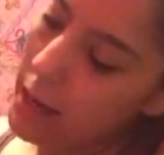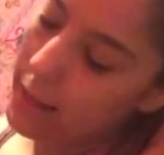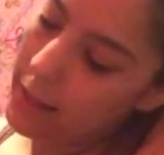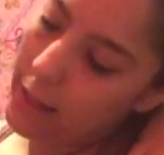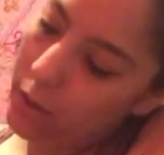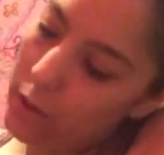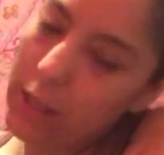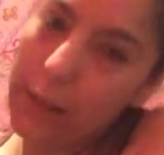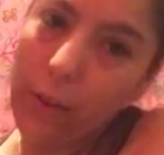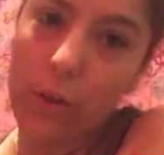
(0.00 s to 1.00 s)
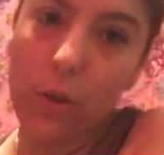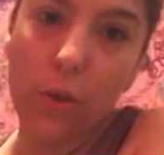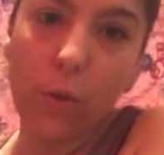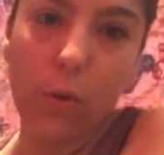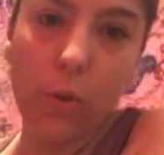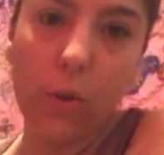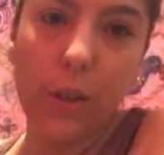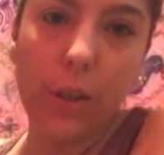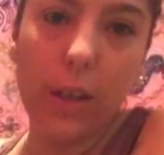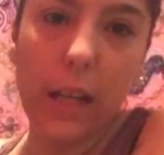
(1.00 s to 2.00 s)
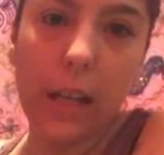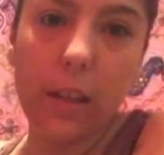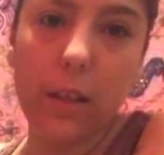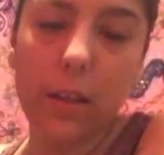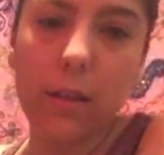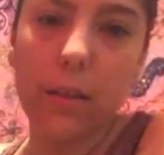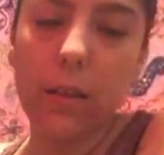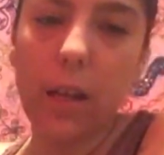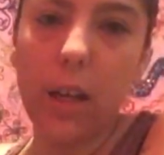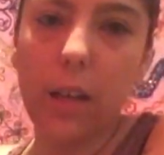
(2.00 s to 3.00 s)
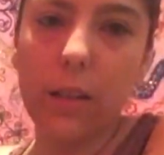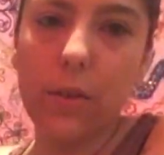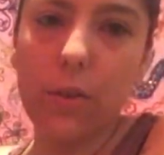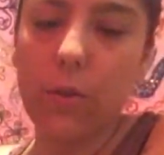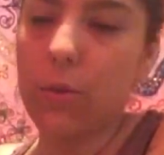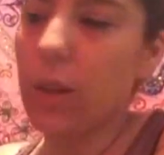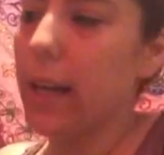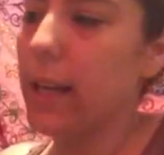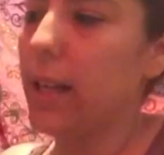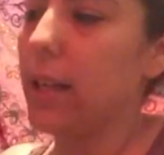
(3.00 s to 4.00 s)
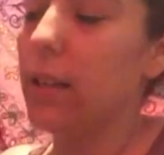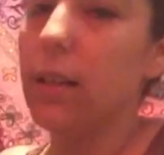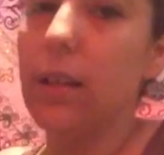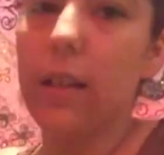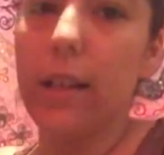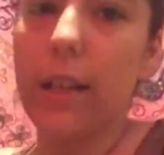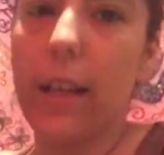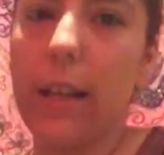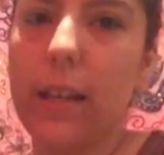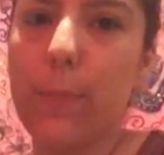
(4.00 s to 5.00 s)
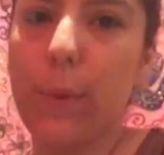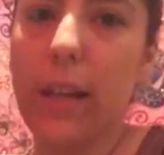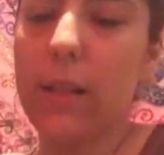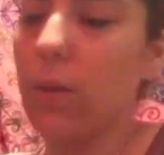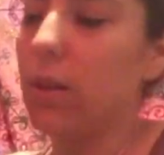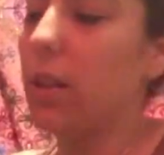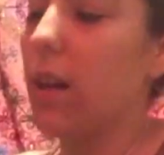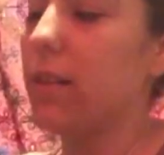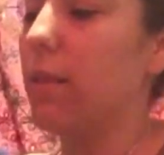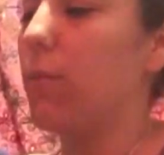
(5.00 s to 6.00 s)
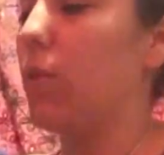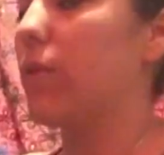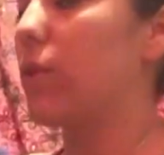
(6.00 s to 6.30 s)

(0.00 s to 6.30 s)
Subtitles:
And then it looks like there's a screw underneath to tighten it in its place so it doesn't move.